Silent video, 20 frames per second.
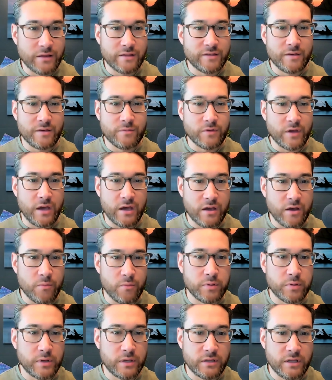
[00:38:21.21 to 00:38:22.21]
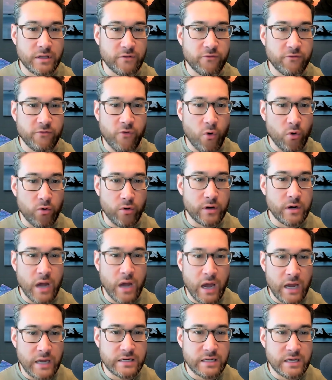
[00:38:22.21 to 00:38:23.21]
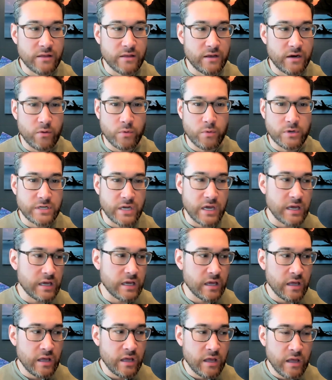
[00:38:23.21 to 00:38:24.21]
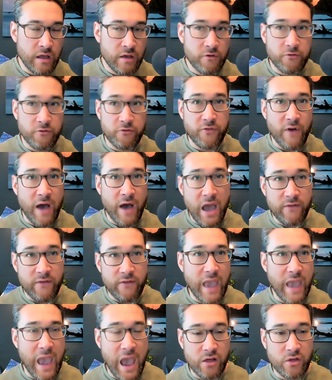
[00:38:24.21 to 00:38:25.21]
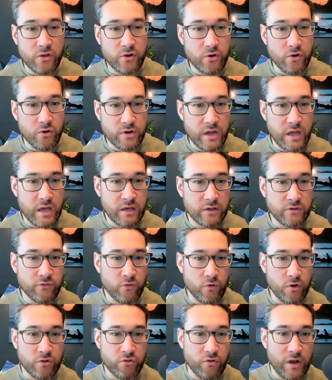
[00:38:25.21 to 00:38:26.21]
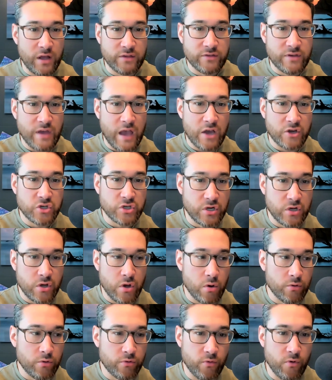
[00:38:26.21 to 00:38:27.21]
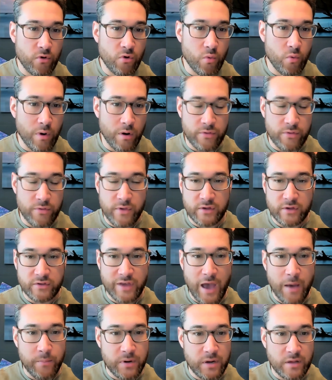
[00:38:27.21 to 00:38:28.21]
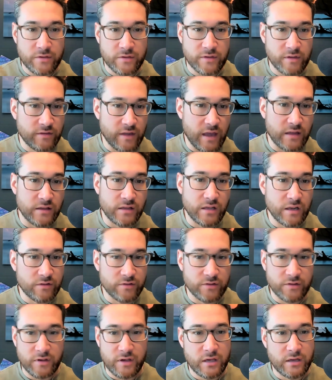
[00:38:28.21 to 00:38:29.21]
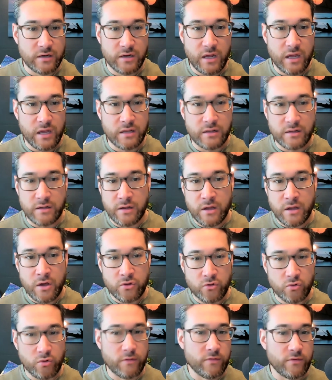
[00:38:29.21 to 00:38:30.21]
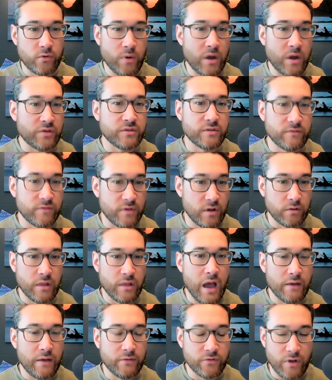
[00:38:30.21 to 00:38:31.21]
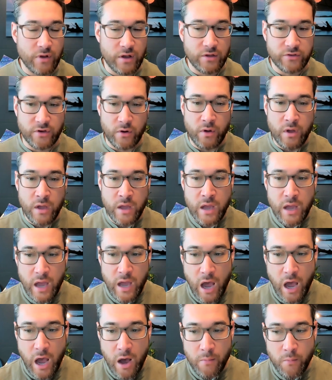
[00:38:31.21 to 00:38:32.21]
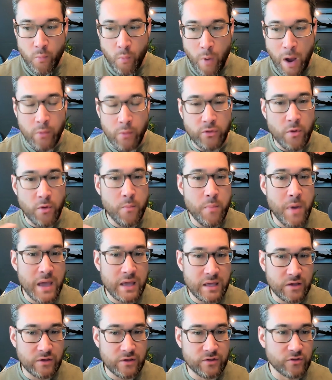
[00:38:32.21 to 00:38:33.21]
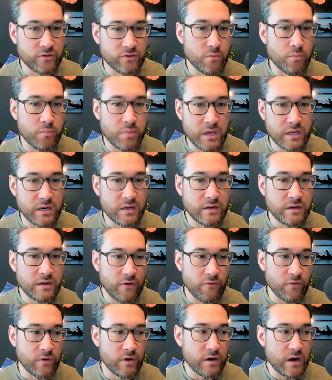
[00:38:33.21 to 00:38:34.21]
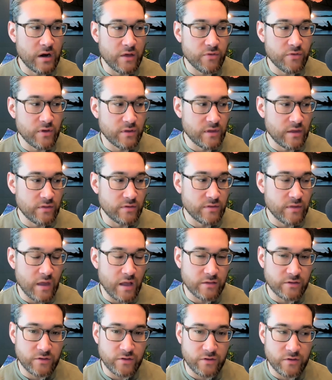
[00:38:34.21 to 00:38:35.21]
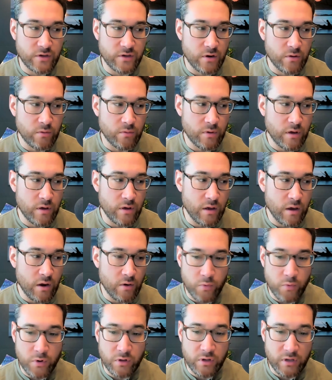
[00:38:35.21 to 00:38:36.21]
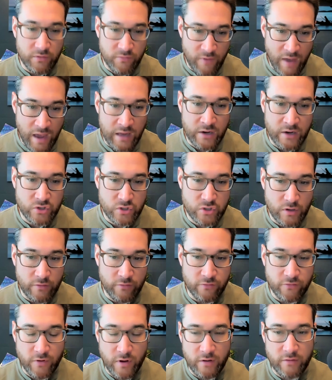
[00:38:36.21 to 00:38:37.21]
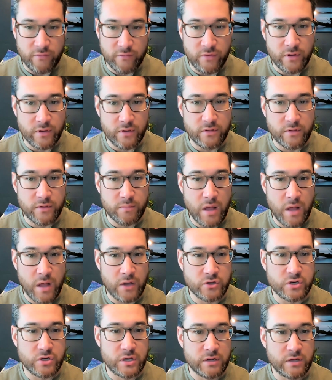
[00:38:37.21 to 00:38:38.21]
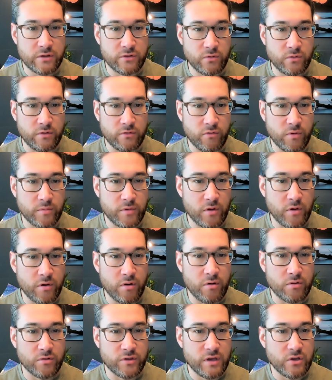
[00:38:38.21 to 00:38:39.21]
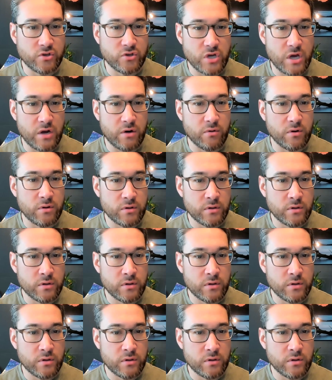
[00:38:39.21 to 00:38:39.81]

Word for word: That seems like a completely foreign idea that it would take five calendar days for a transaction to go through where things happen instantaneously in in sort of the rest of their lives, right? So um, why would the banking system be any different? And I think that that's you know a, a real advantage of of the the blockchain and sort of cryptocurrency in general.